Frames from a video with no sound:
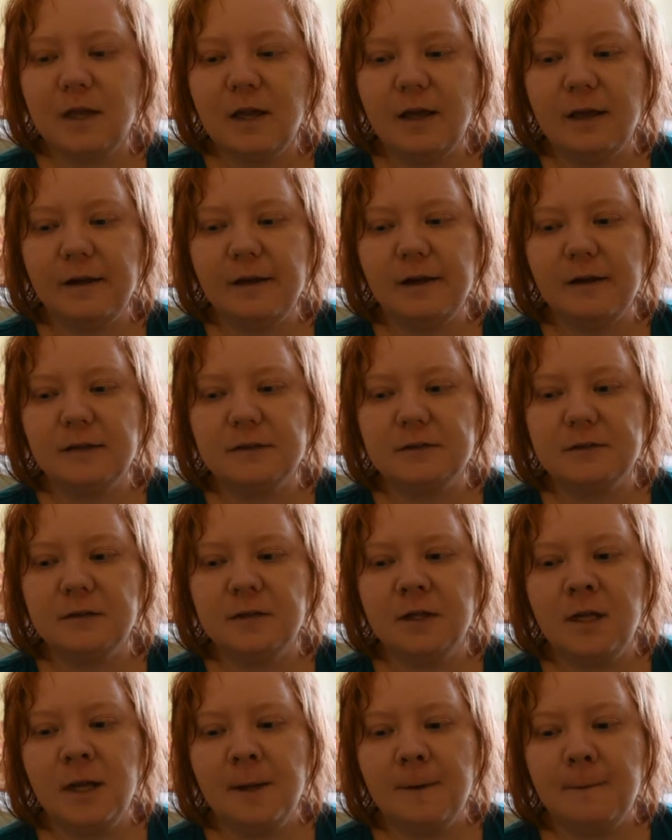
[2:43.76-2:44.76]
and
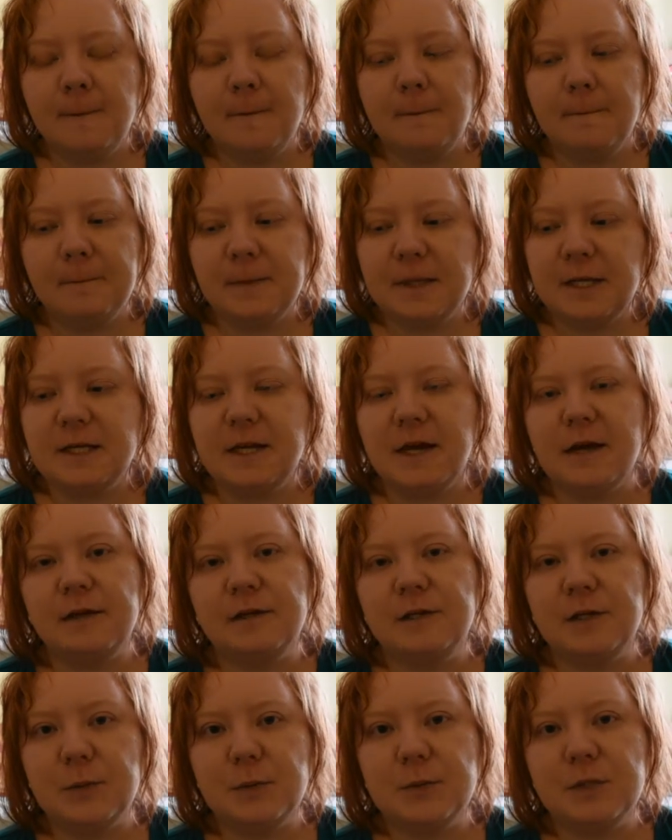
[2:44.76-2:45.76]
they
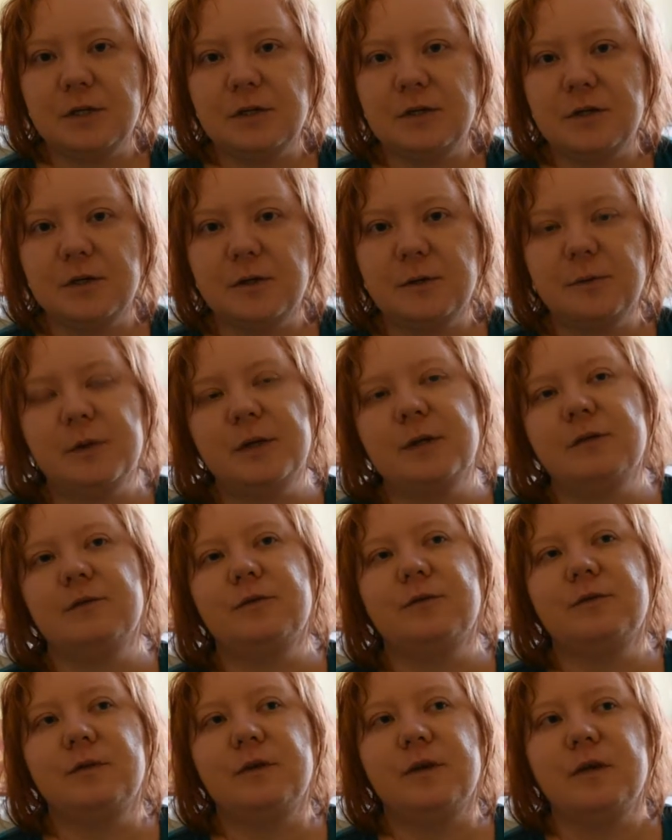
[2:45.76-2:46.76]
diagnose her
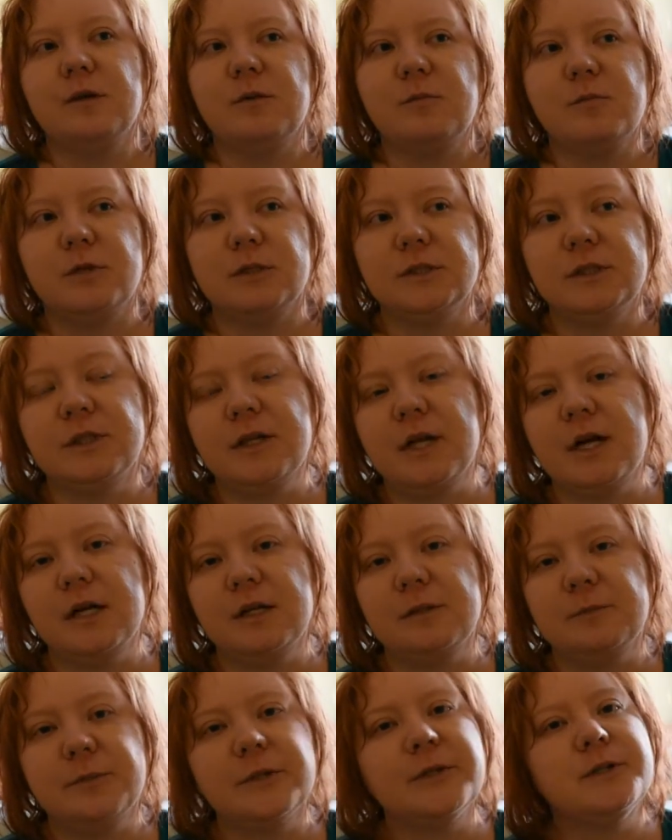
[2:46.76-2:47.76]
with
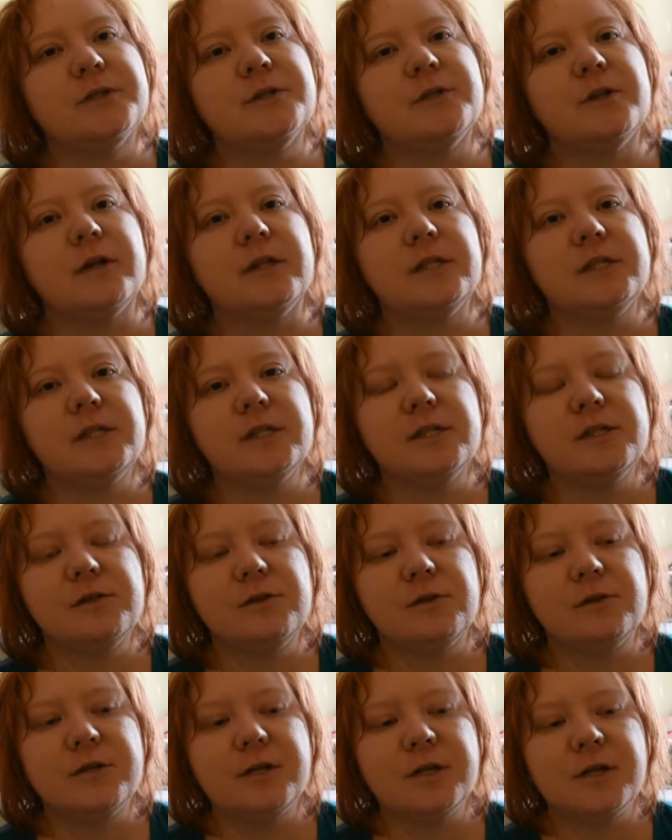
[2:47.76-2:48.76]
borderline personality
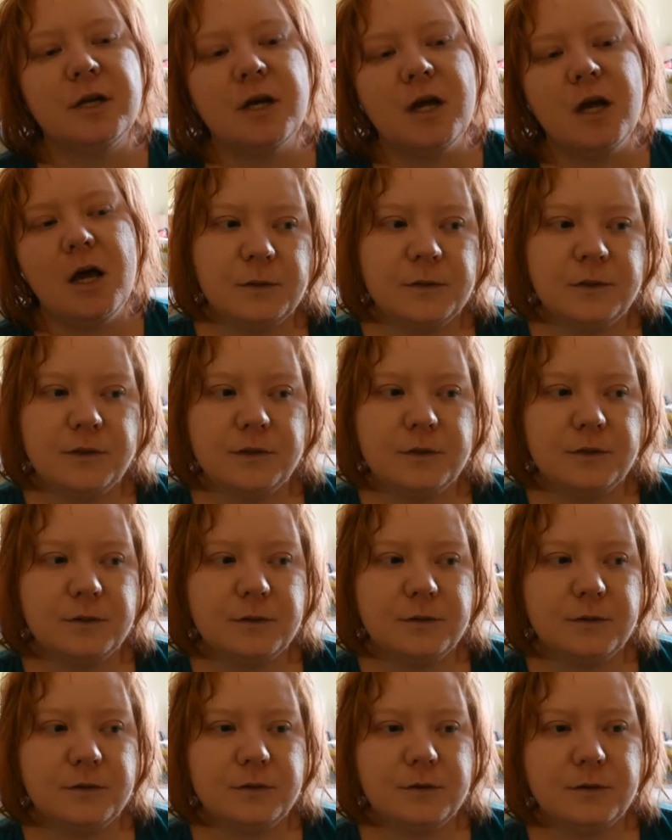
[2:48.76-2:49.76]
disorder. I want
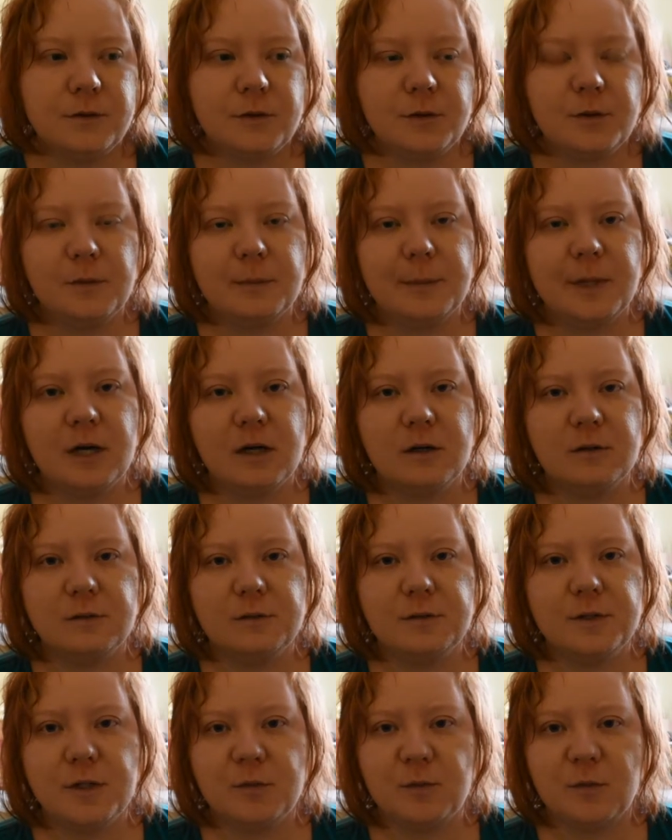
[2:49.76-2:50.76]
to talk
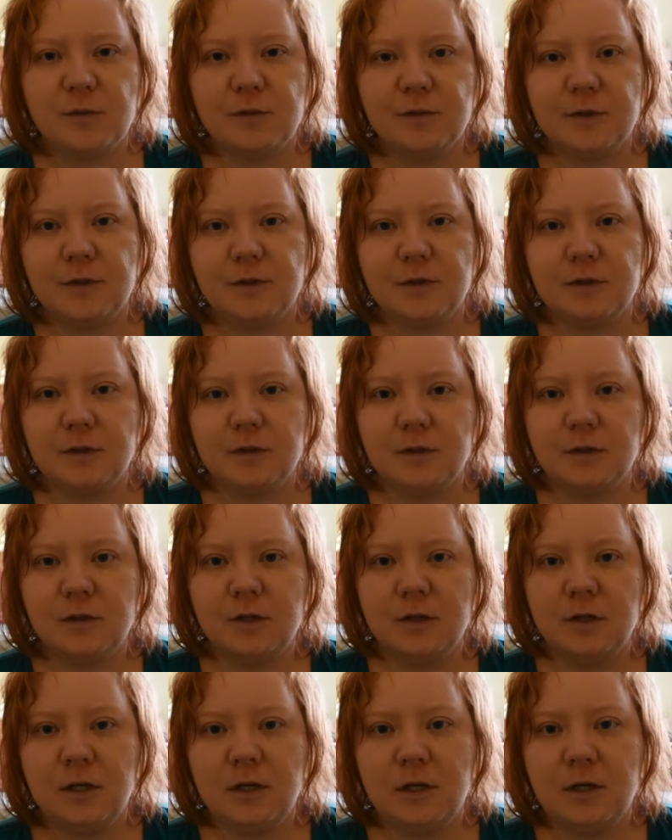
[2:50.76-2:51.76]
about some of the
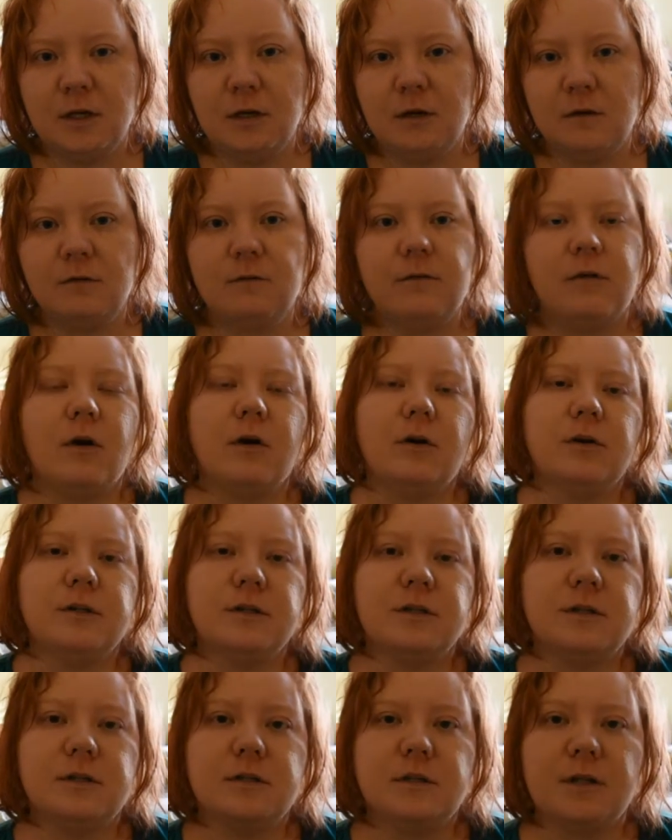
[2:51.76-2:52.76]

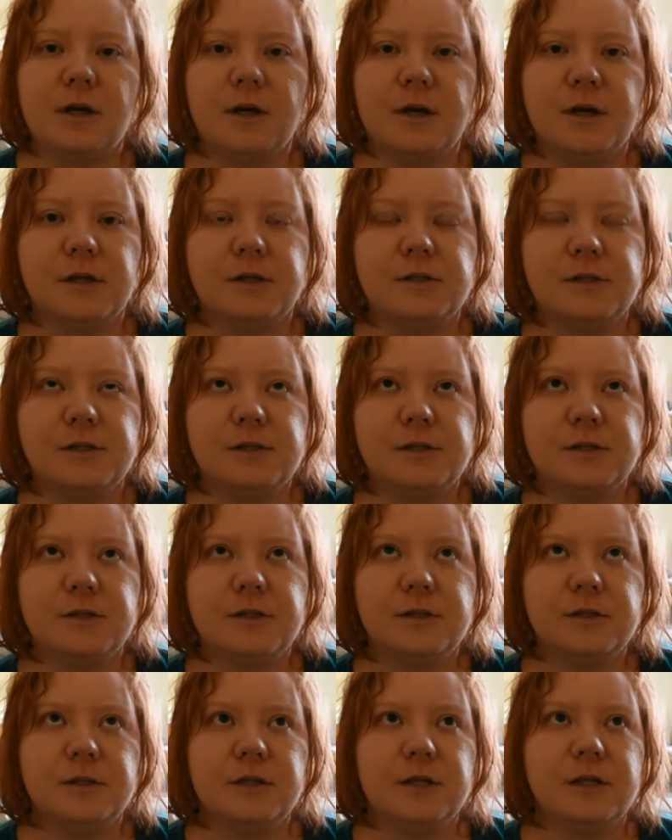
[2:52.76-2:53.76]
thoughts that
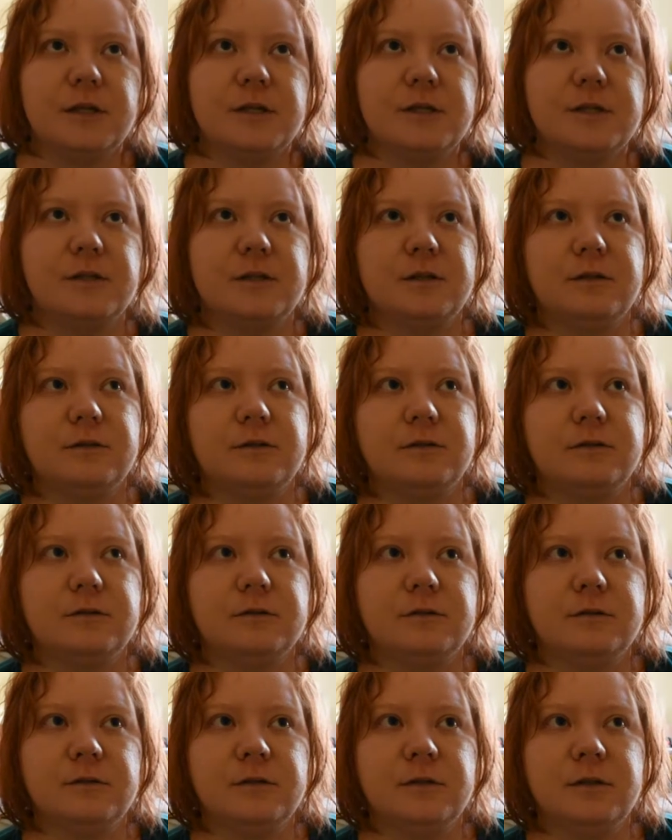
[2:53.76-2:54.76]

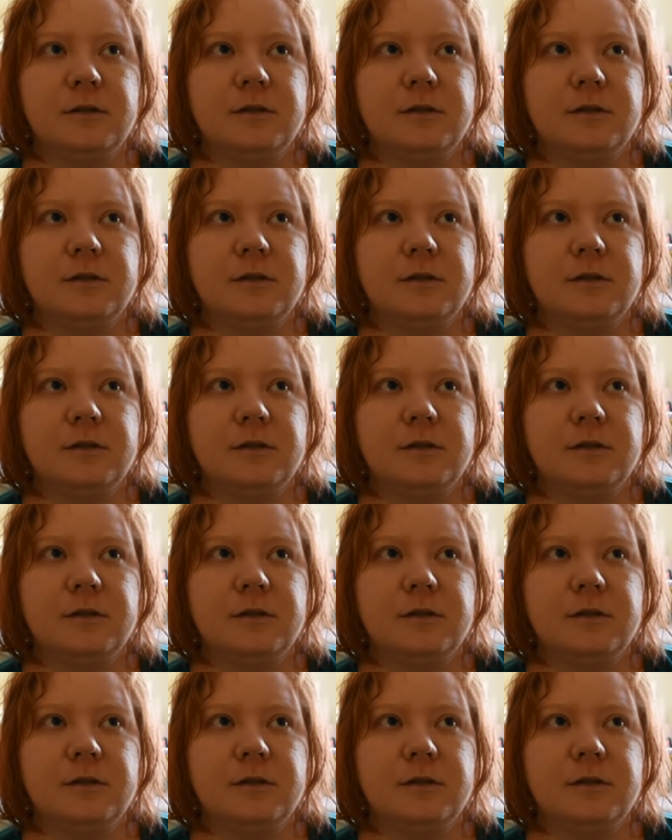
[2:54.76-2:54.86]
Kaysen